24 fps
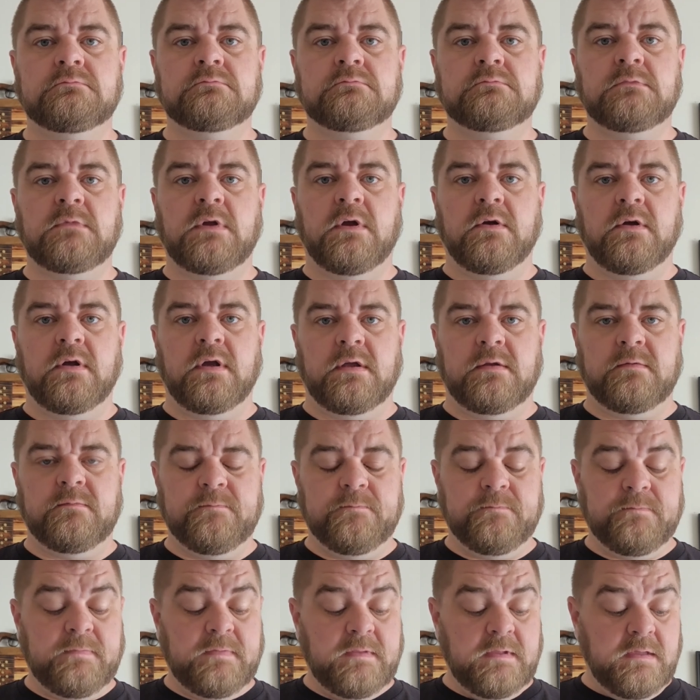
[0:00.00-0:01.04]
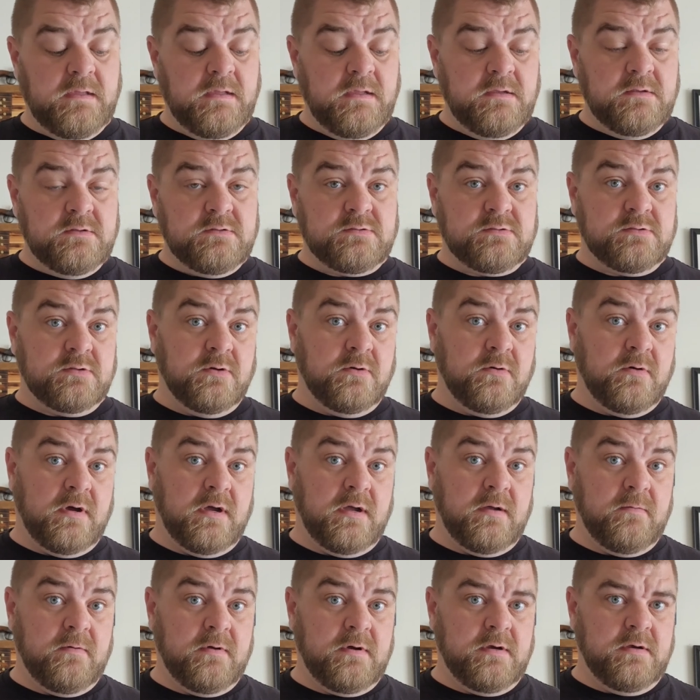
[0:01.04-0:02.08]
All right, so
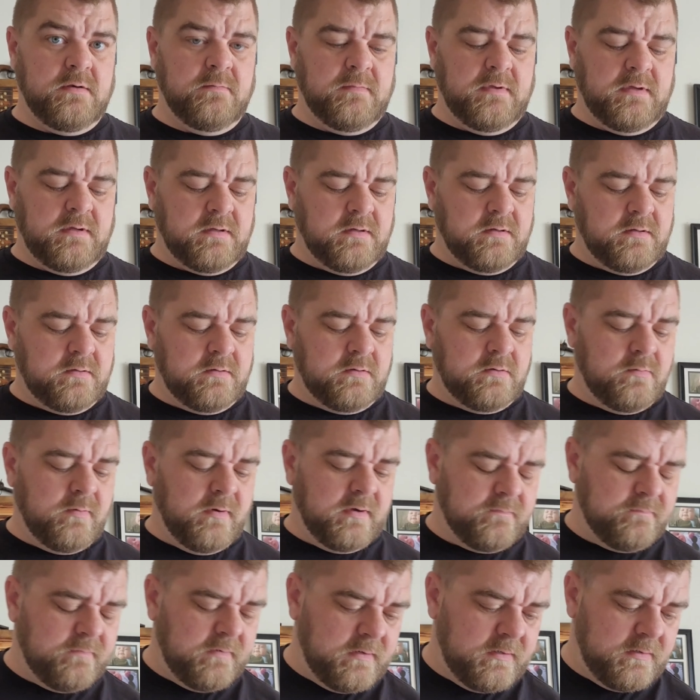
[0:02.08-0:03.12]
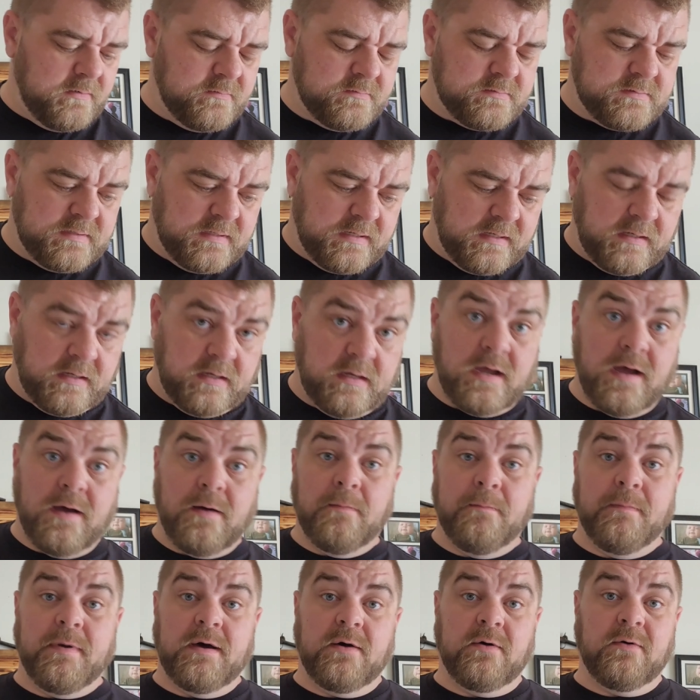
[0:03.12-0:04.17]
I wanted to make a quick video today
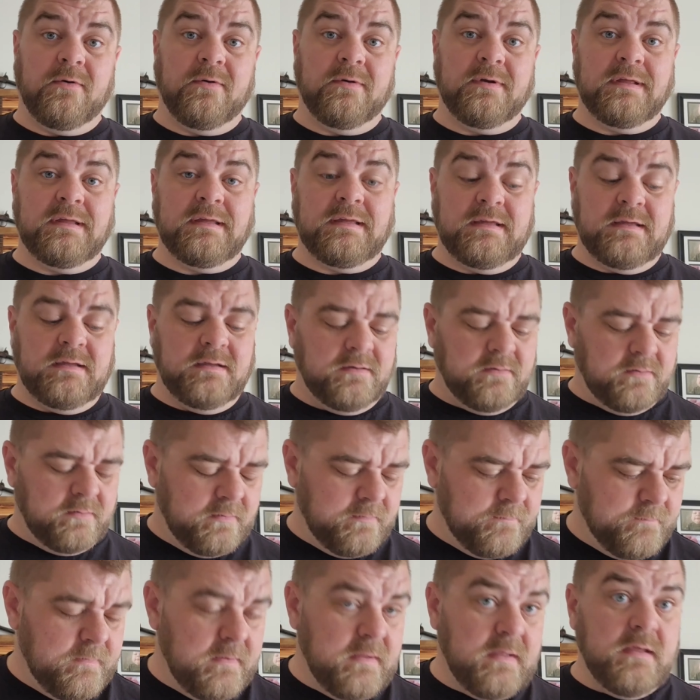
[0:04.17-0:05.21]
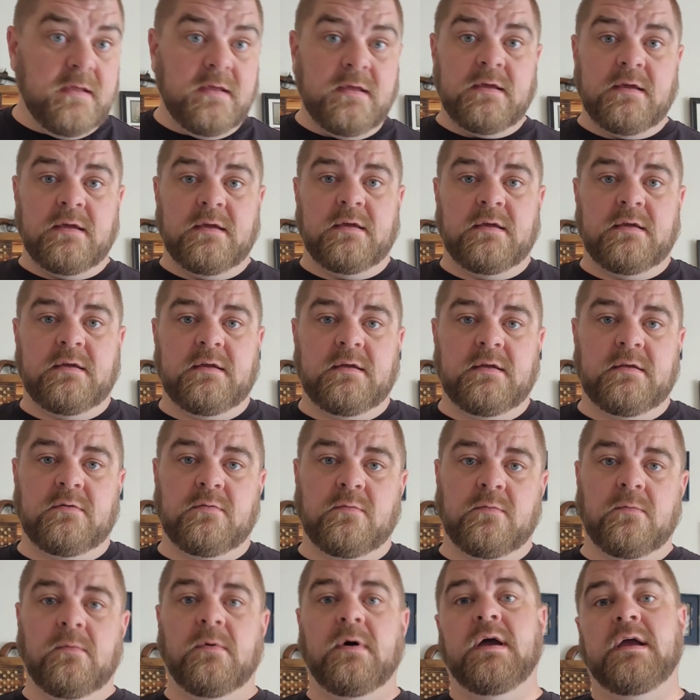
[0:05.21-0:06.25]
about gear
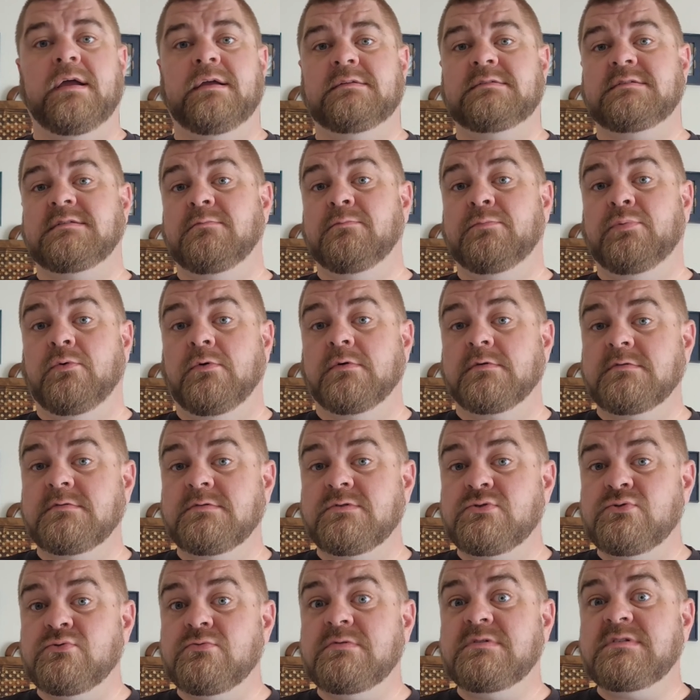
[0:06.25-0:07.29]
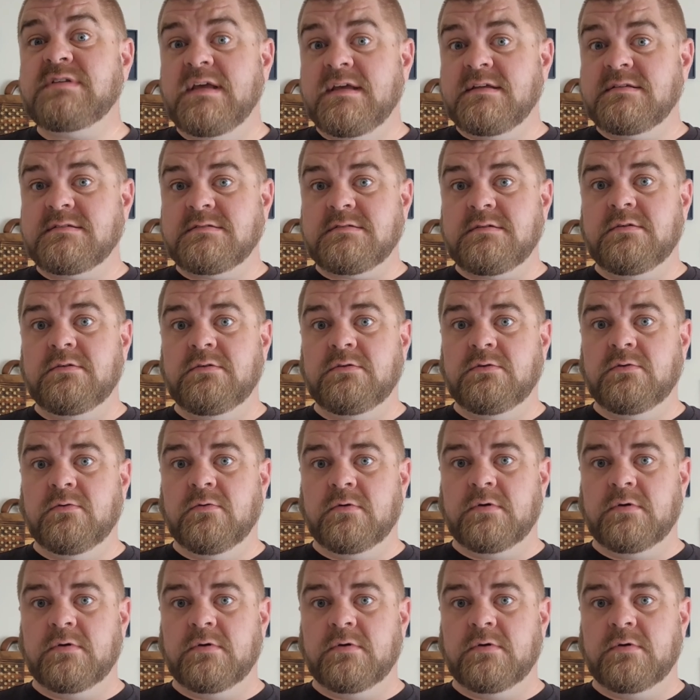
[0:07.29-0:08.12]
and why it's important to test your